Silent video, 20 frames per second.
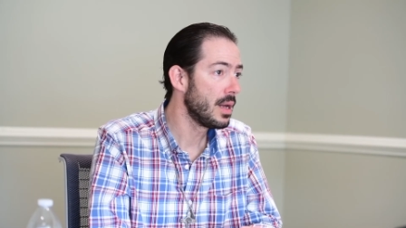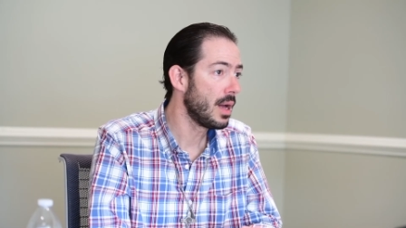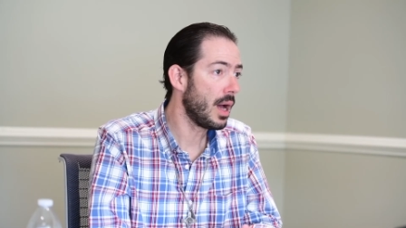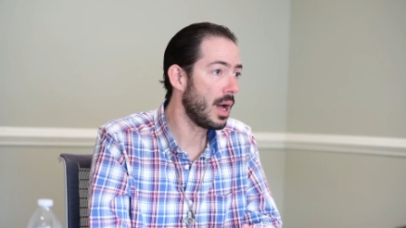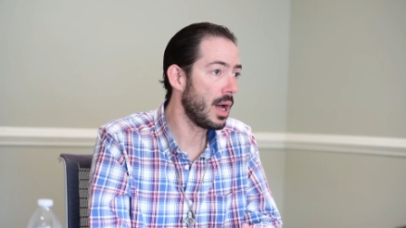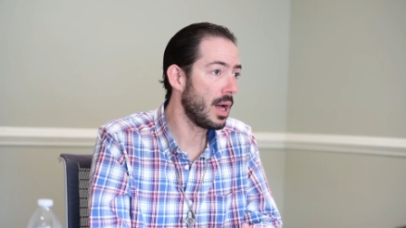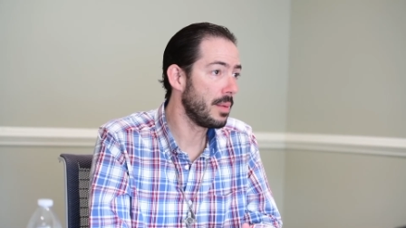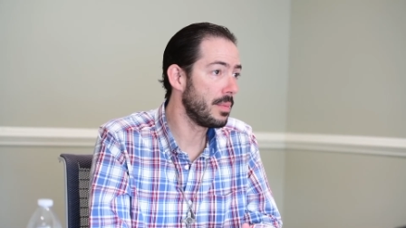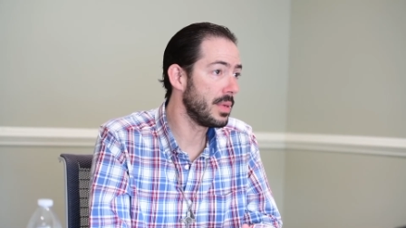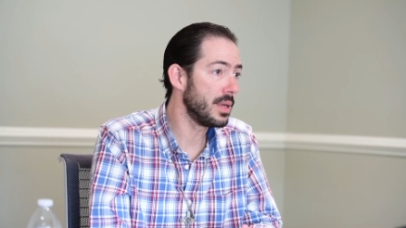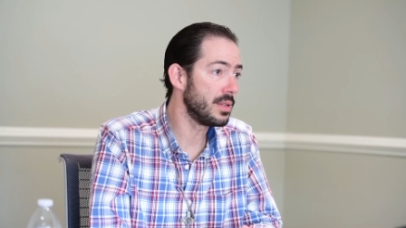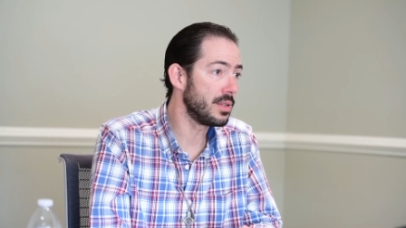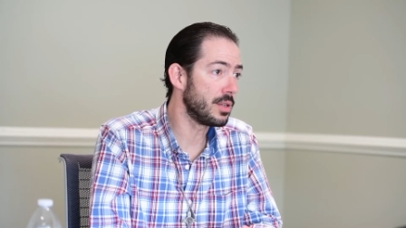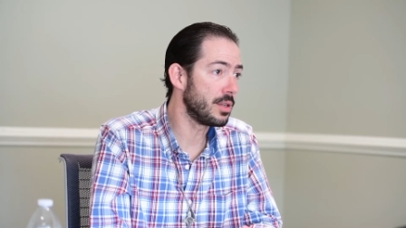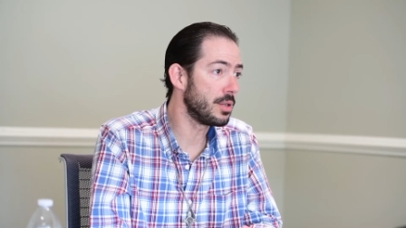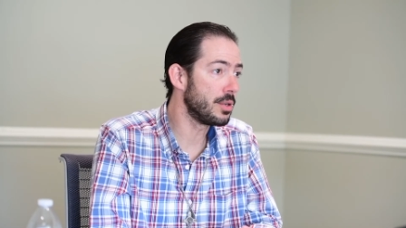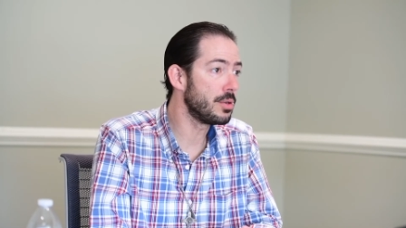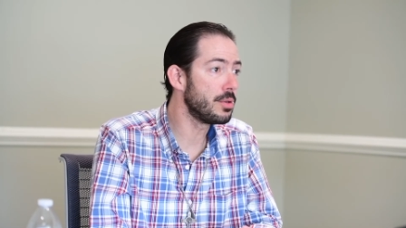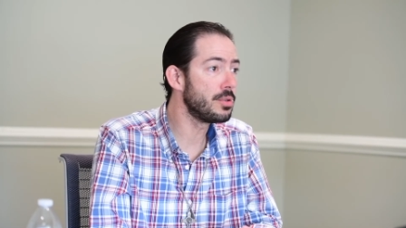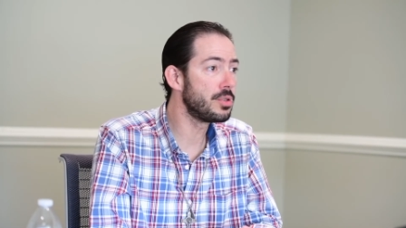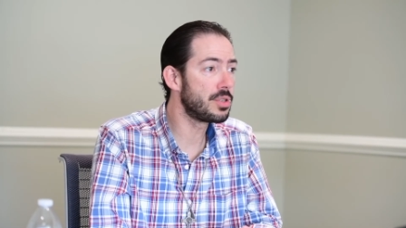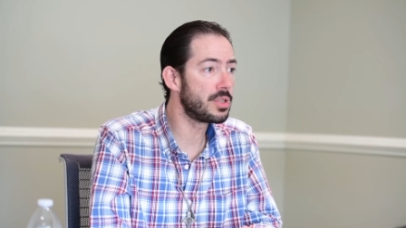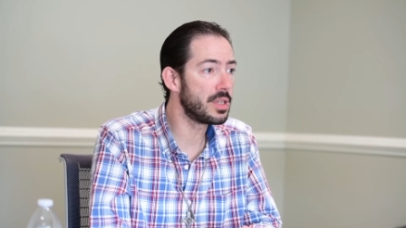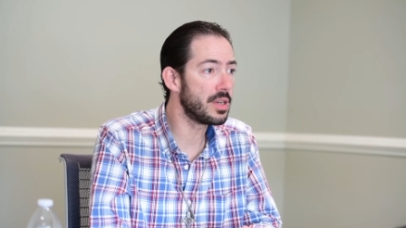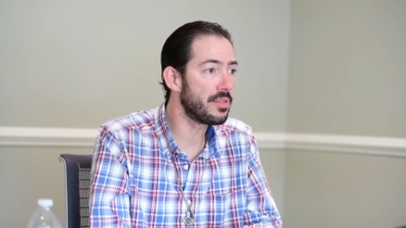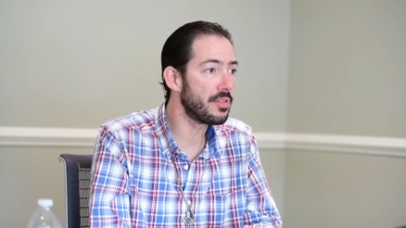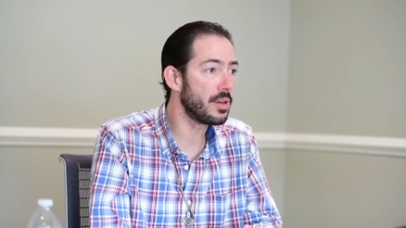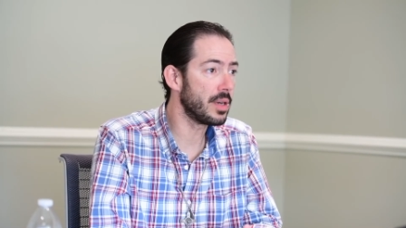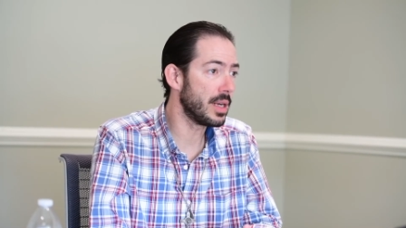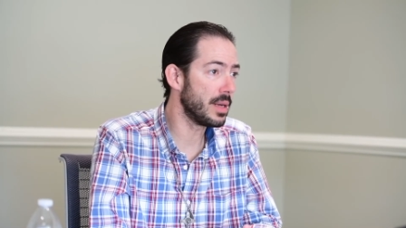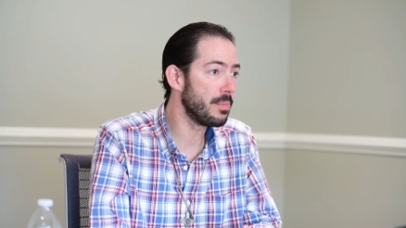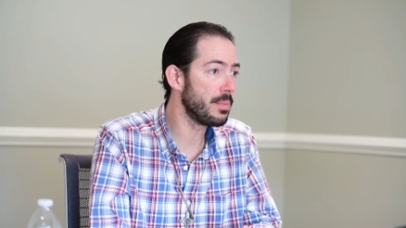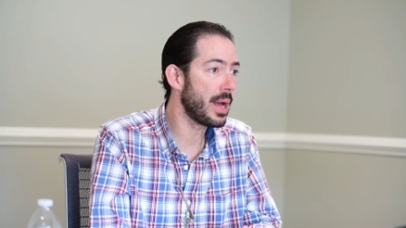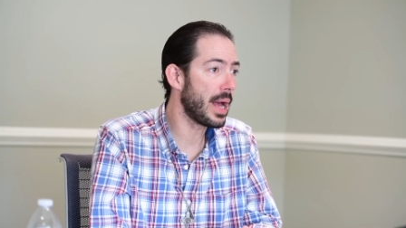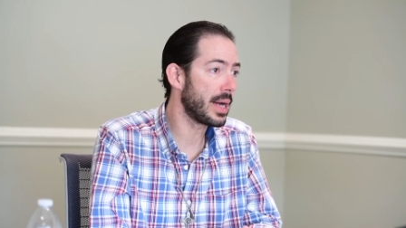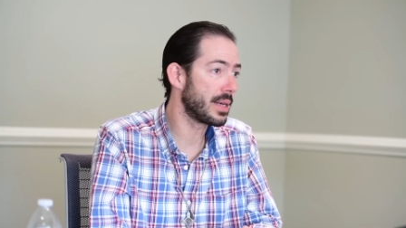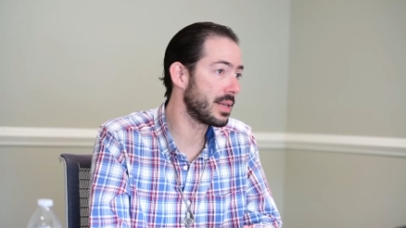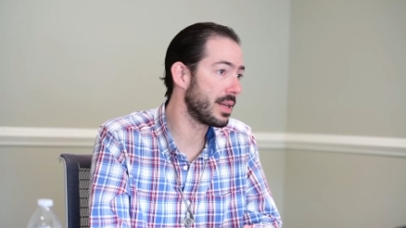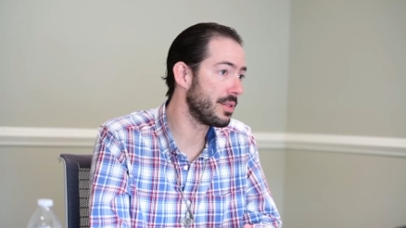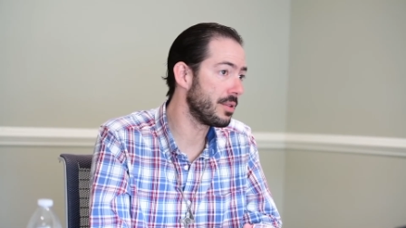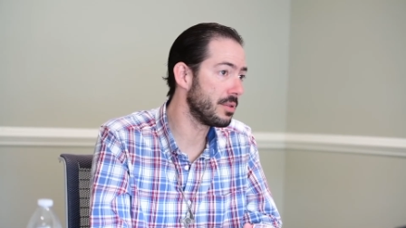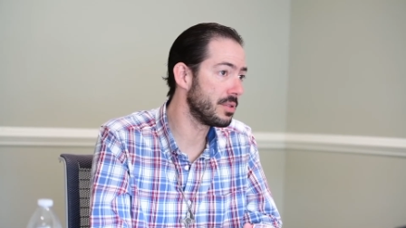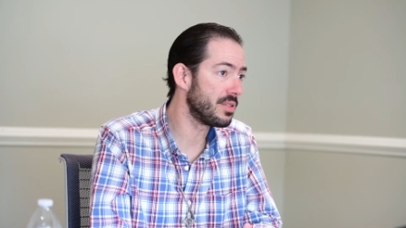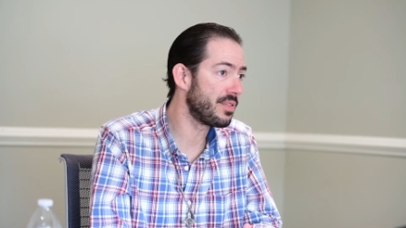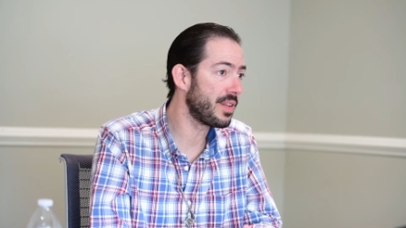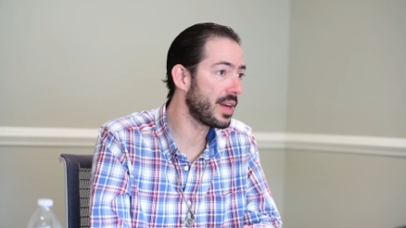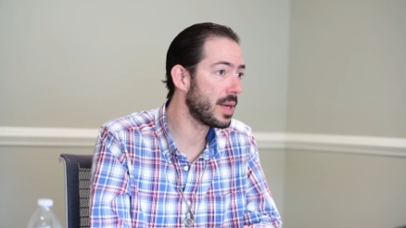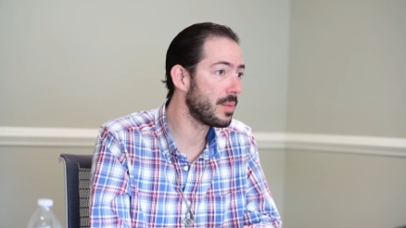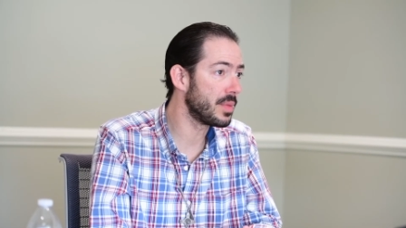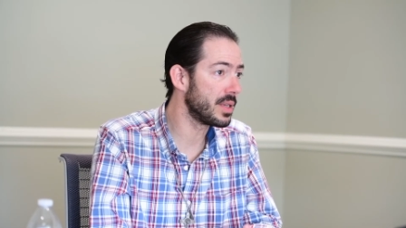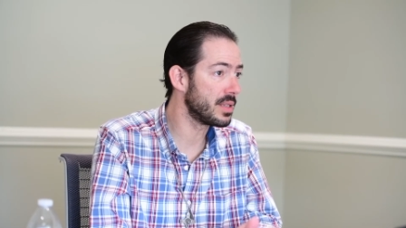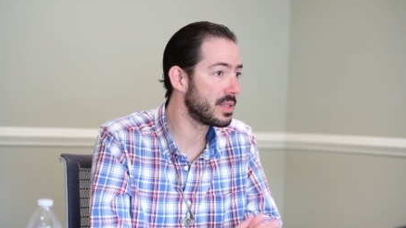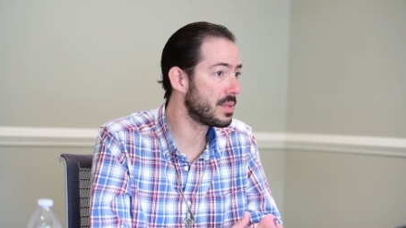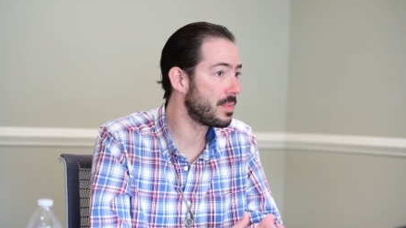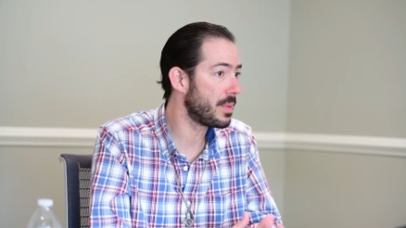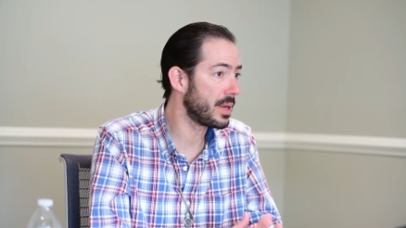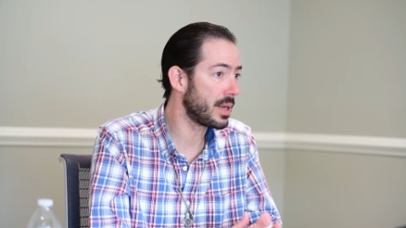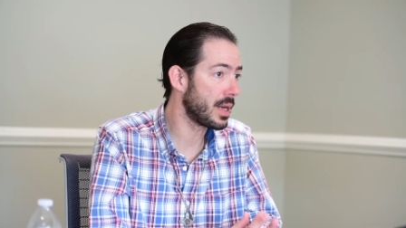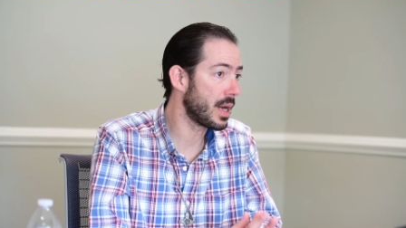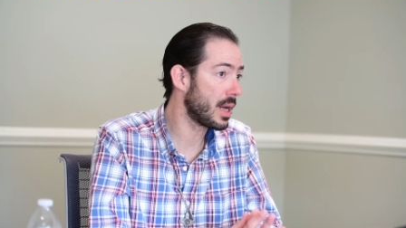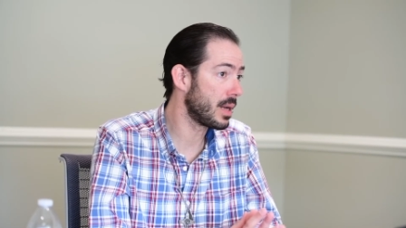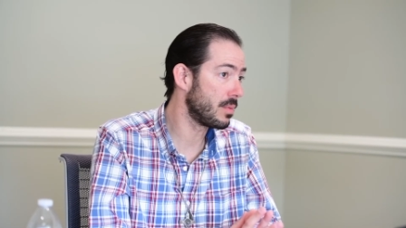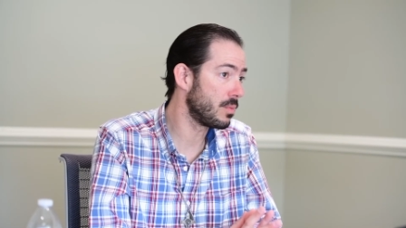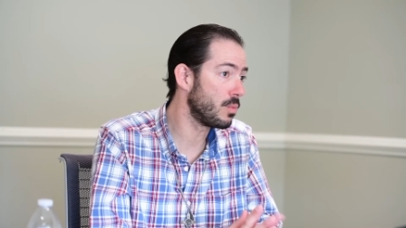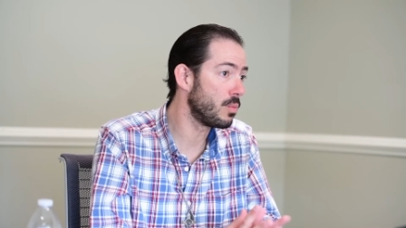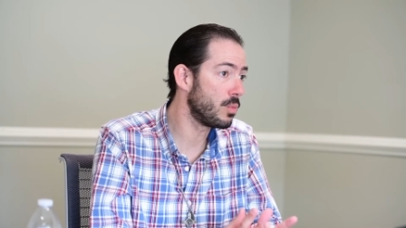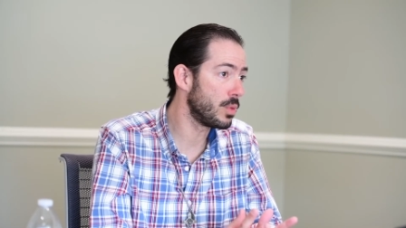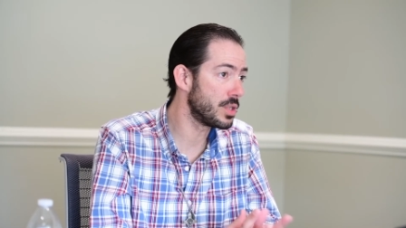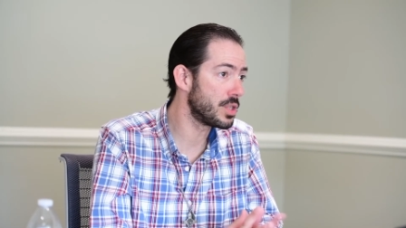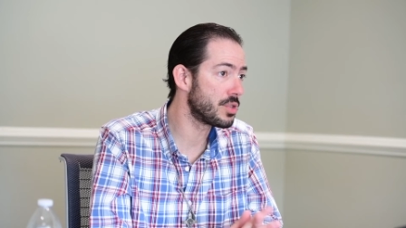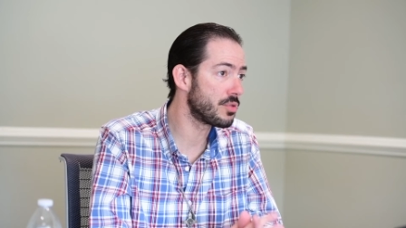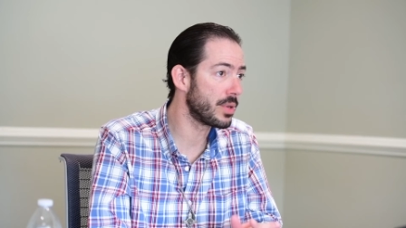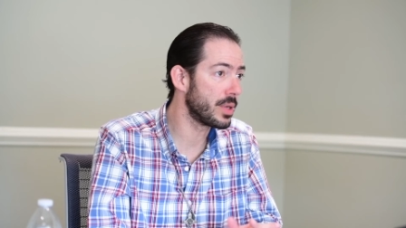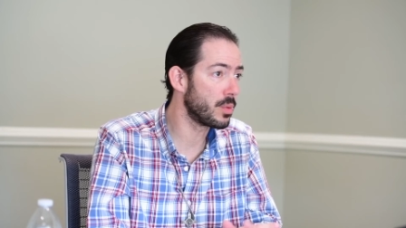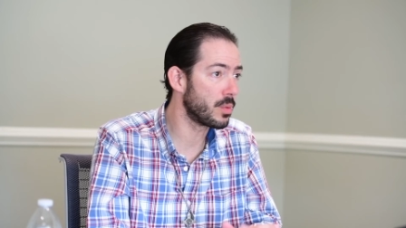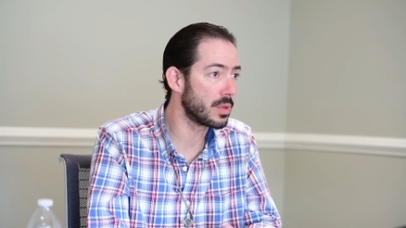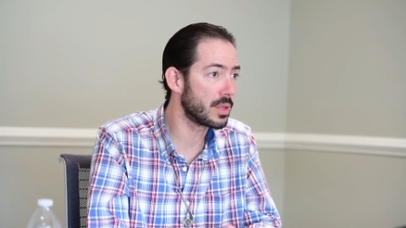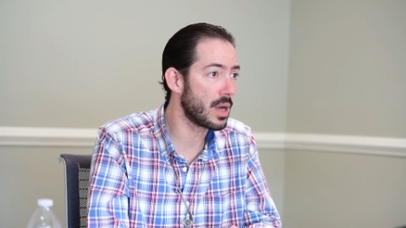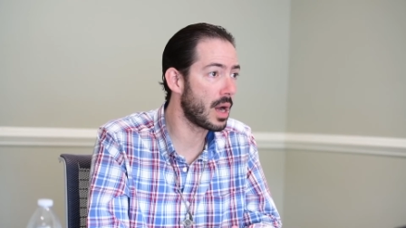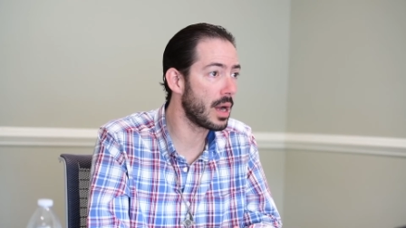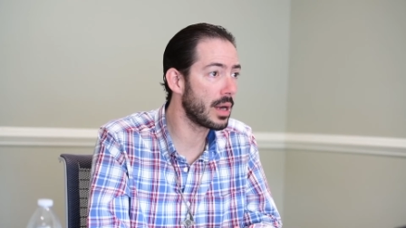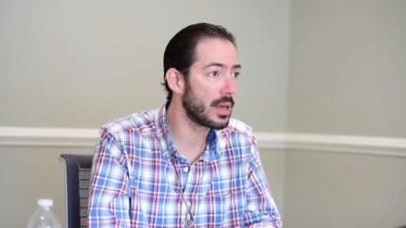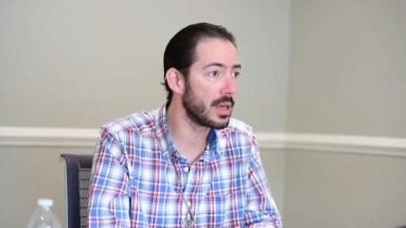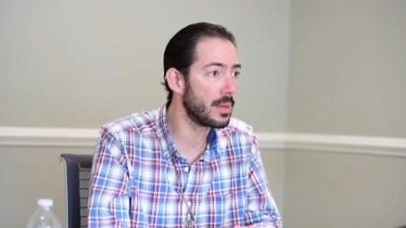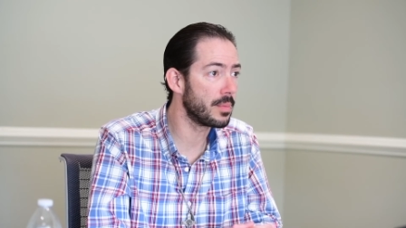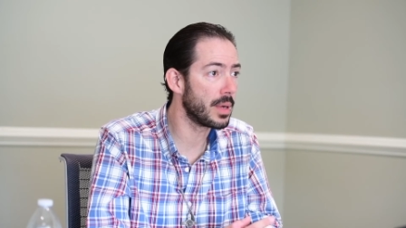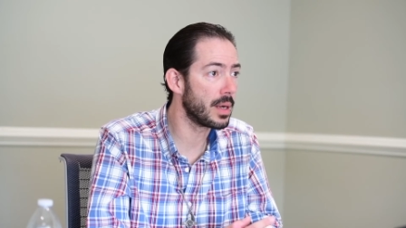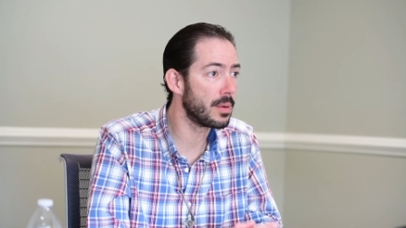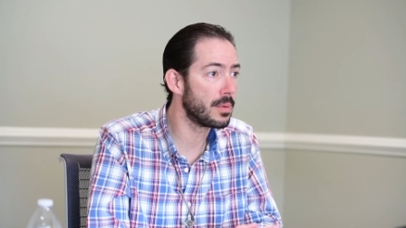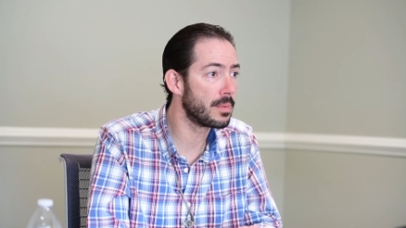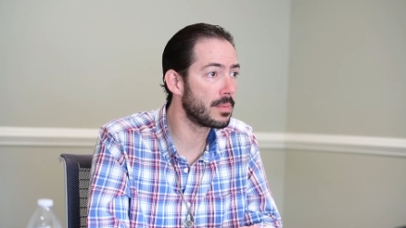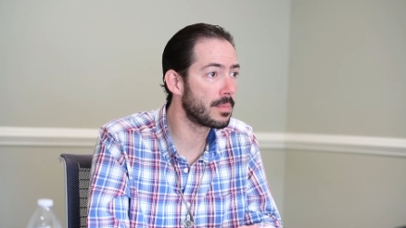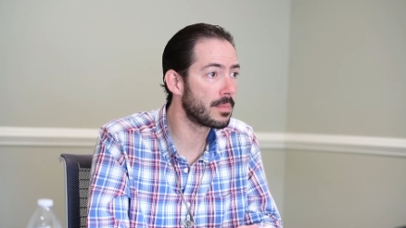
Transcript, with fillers: um, is a huge different impact on those families depending on which street we're talking about.